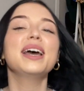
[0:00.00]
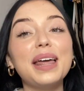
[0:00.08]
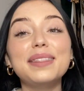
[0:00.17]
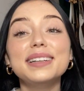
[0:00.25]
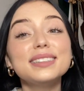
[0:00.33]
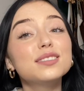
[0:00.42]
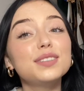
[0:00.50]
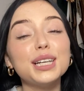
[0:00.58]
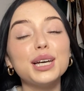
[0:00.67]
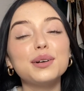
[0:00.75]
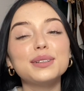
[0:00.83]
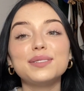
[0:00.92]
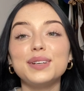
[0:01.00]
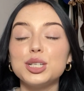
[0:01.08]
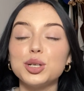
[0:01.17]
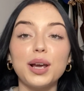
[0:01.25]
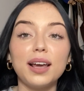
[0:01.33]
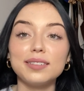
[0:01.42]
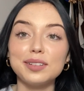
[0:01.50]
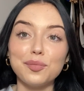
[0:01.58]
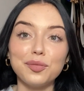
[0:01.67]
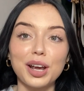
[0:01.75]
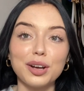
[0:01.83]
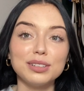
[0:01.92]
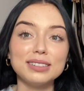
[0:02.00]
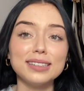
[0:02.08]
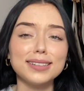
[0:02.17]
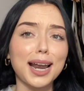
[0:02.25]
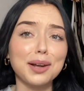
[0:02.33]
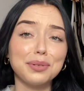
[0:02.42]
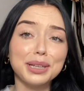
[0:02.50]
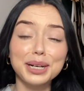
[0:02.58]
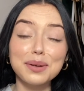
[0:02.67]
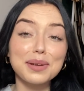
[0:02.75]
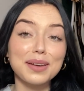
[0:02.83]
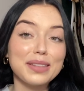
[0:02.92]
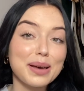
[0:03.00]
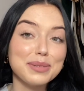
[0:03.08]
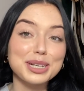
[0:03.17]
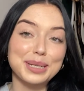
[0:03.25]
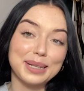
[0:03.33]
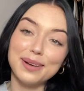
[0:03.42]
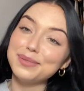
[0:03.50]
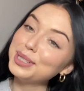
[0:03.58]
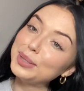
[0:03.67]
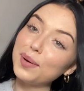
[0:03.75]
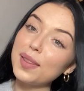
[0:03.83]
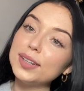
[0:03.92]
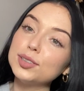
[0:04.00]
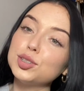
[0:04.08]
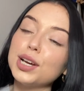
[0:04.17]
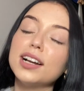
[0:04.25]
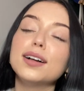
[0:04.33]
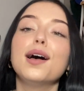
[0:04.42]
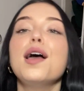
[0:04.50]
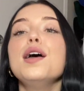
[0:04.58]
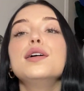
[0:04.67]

And this video is featuring some fragrances that I really don't give that much love to on this channel.